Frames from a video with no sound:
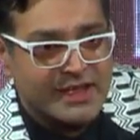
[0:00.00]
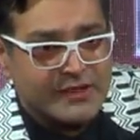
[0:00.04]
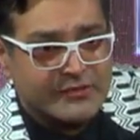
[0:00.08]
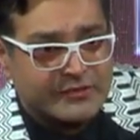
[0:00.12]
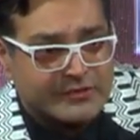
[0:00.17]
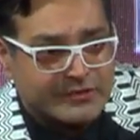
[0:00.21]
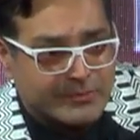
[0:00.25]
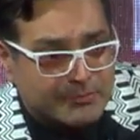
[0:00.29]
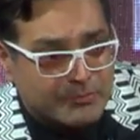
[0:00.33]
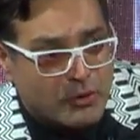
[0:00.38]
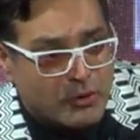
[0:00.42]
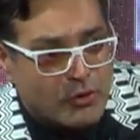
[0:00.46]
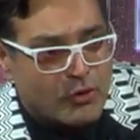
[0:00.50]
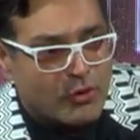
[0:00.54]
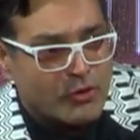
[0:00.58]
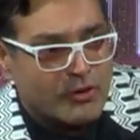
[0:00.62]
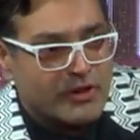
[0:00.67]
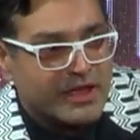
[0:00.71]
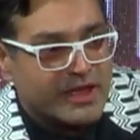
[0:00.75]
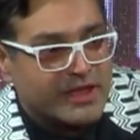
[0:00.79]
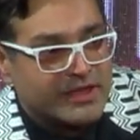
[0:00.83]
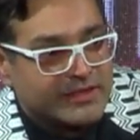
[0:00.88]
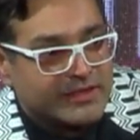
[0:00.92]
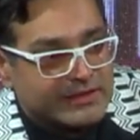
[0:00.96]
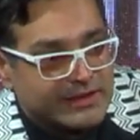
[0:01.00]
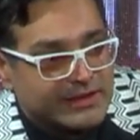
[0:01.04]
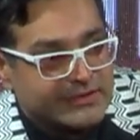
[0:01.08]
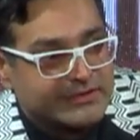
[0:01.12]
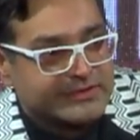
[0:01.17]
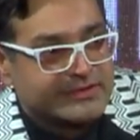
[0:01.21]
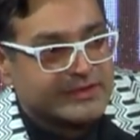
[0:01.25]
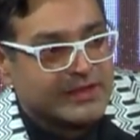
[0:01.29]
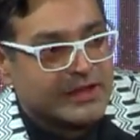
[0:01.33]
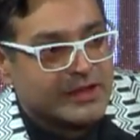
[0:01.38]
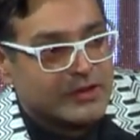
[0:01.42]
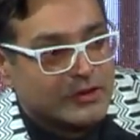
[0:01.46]
Support
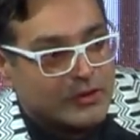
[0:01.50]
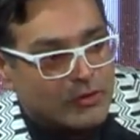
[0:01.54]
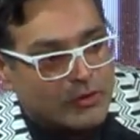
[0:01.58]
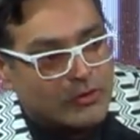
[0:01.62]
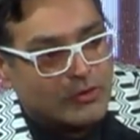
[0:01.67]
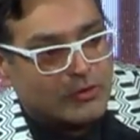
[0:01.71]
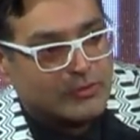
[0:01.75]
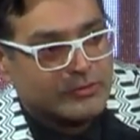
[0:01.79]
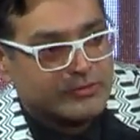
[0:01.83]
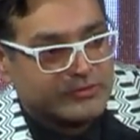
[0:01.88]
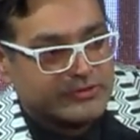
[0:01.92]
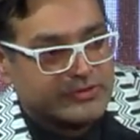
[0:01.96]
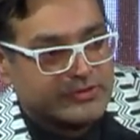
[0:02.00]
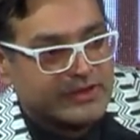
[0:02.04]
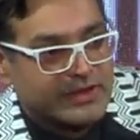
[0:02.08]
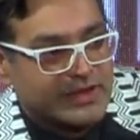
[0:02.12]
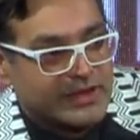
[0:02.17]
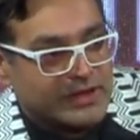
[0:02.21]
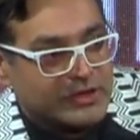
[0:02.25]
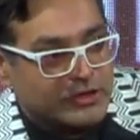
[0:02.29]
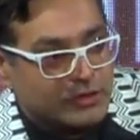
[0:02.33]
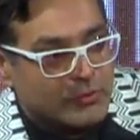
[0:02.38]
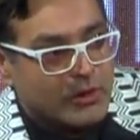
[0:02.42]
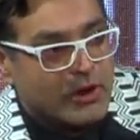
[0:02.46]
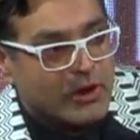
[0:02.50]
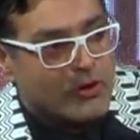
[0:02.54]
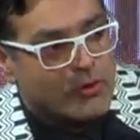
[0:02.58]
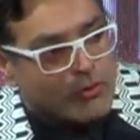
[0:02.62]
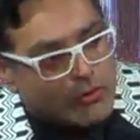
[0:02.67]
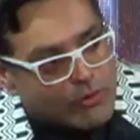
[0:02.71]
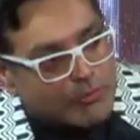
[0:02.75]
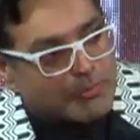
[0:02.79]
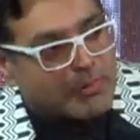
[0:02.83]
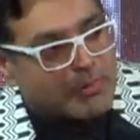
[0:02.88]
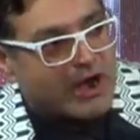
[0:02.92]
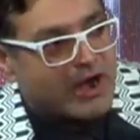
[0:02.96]
this cause. You are
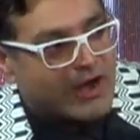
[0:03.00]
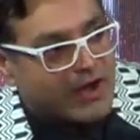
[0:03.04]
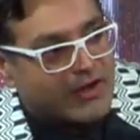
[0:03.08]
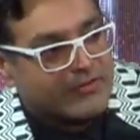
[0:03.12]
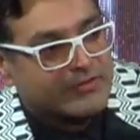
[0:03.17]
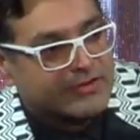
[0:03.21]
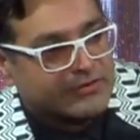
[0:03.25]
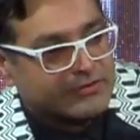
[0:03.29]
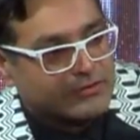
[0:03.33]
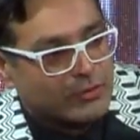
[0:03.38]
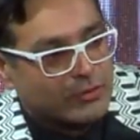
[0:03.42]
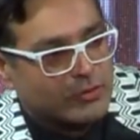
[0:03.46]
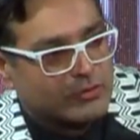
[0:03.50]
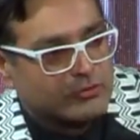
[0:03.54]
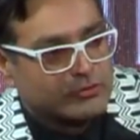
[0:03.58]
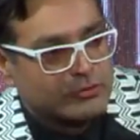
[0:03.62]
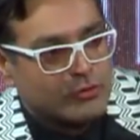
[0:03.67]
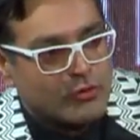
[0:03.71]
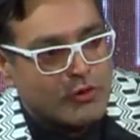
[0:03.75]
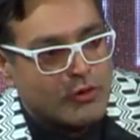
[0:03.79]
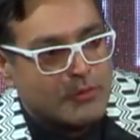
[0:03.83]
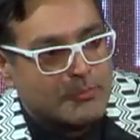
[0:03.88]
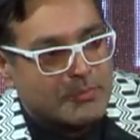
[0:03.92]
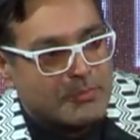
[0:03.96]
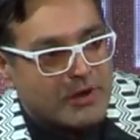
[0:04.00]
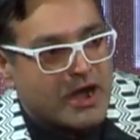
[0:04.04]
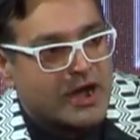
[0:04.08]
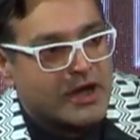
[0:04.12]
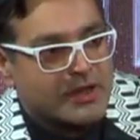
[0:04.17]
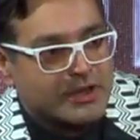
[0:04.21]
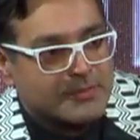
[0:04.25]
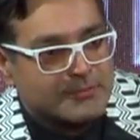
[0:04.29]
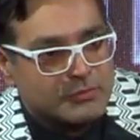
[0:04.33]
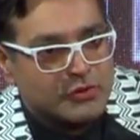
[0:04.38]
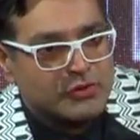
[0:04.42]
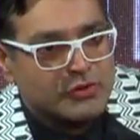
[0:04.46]
all part of this cause. You're all
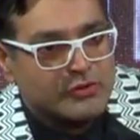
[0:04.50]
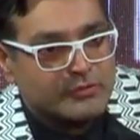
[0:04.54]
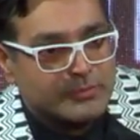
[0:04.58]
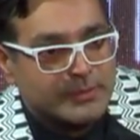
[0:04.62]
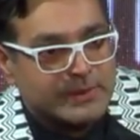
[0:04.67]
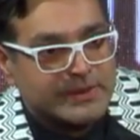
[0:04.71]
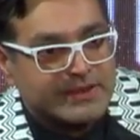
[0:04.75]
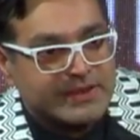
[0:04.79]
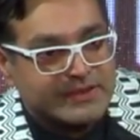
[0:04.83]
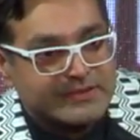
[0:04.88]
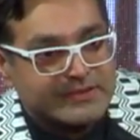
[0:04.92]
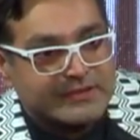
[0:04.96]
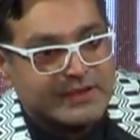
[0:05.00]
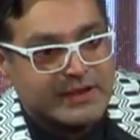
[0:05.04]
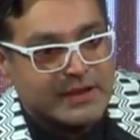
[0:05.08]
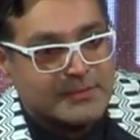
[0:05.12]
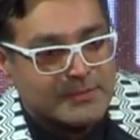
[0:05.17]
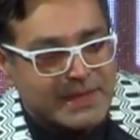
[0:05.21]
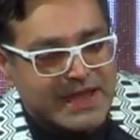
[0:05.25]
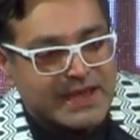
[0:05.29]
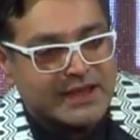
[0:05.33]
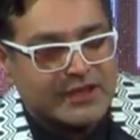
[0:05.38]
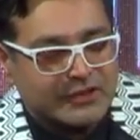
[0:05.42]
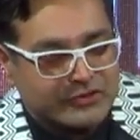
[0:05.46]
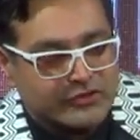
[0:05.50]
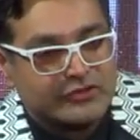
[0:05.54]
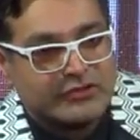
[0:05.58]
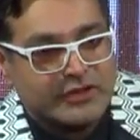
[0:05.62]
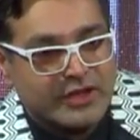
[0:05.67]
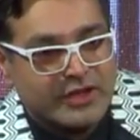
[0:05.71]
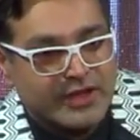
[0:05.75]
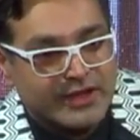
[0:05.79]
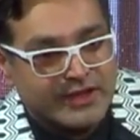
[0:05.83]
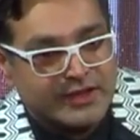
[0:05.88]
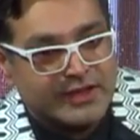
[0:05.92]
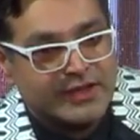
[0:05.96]
part of the movement that's going to make us
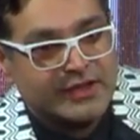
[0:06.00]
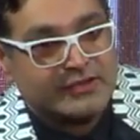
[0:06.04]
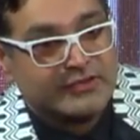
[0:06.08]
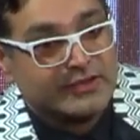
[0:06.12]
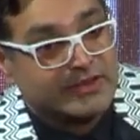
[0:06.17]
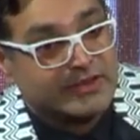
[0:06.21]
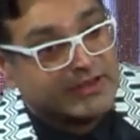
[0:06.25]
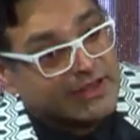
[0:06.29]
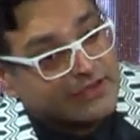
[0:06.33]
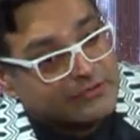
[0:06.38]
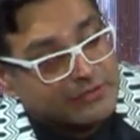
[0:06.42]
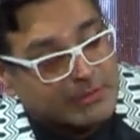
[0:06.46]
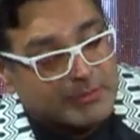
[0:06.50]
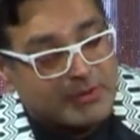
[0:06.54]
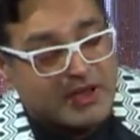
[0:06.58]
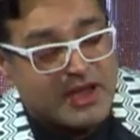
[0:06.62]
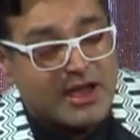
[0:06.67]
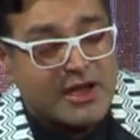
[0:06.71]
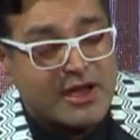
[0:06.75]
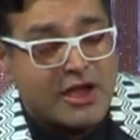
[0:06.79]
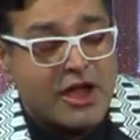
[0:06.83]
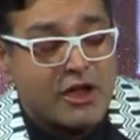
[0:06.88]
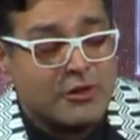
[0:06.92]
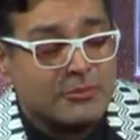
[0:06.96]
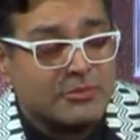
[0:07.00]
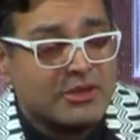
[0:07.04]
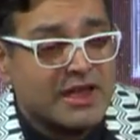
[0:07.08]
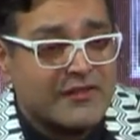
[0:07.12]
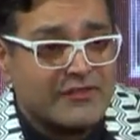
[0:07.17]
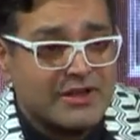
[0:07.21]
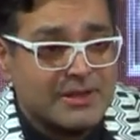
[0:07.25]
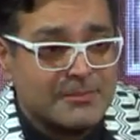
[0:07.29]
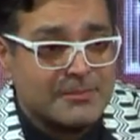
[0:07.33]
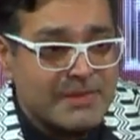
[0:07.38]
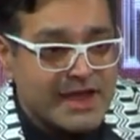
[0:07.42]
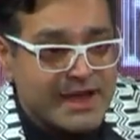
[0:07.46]
shine. So, ladies and gentlemen, I hope you
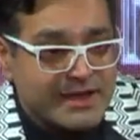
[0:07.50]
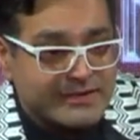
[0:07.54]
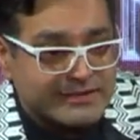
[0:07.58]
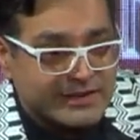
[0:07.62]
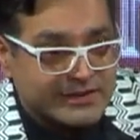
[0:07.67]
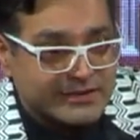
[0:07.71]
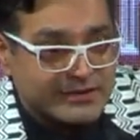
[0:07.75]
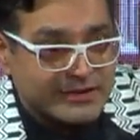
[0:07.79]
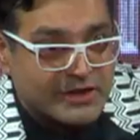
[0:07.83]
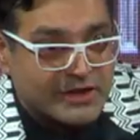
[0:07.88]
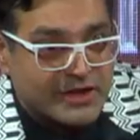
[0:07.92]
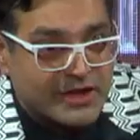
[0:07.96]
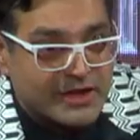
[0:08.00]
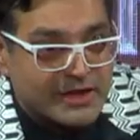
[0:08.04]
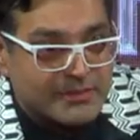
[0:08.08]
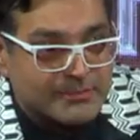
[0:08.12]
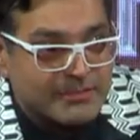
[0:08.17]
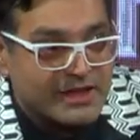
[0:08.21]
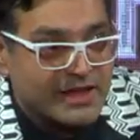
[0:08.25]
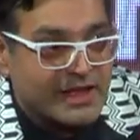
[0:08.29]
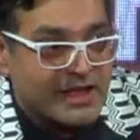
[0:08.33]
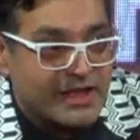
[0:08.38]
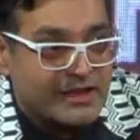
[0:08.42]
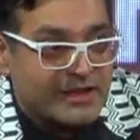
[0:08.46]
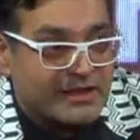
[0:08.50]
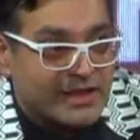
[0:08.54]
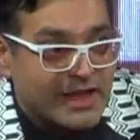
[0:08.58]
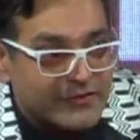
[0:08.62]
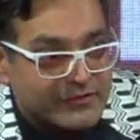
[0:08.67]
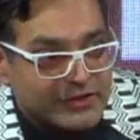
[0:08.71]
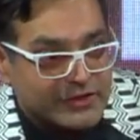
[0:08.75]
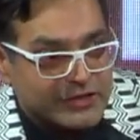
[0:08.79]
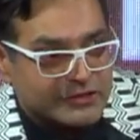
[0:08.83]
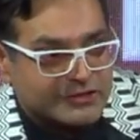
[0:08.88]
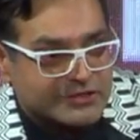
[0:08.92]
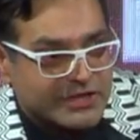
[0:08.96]
have an amazing time.
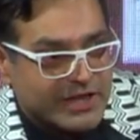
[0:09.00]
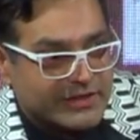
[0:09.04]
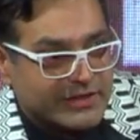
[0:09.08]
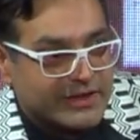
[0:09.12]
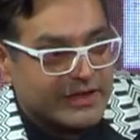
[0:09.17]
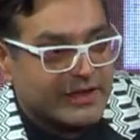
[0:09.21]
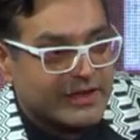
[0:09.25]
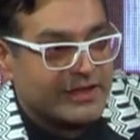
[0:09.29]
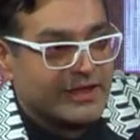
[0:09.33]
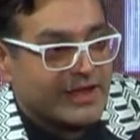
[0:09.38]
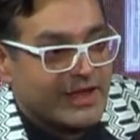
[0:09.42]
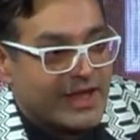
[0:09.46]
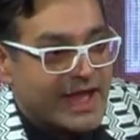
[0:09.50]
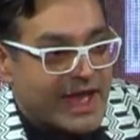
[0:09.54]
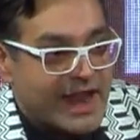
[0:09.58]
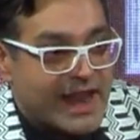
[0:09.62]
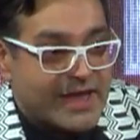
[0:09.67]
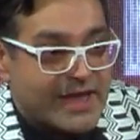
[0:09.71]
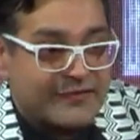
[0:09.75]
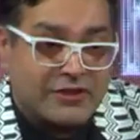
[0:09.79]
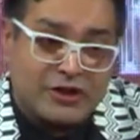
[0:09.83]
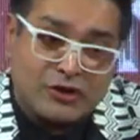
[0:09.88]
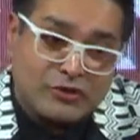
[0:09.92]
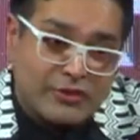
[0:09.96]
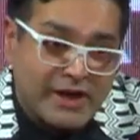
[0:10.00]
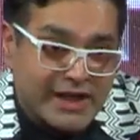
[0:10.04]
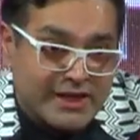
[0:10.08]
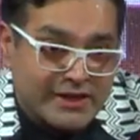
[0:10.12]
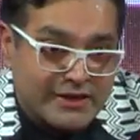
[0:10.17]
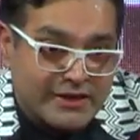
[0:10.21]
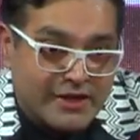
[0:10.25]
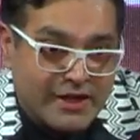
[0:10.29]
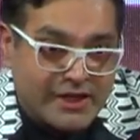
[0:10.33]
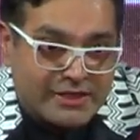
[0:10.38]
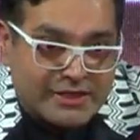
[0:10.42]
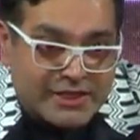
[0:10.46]
Love each other and have a
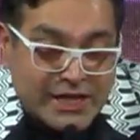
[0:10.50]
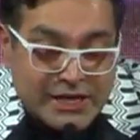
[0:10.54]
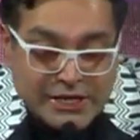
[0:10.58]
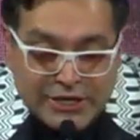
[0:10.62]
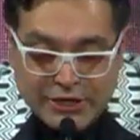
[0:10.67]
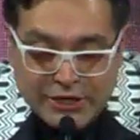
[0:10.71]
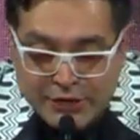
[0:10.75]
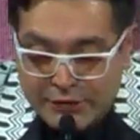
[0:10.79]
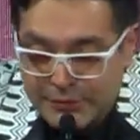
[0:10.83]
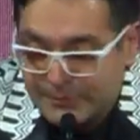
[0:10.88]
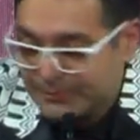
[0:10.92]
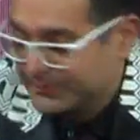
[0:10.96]
great night. Thank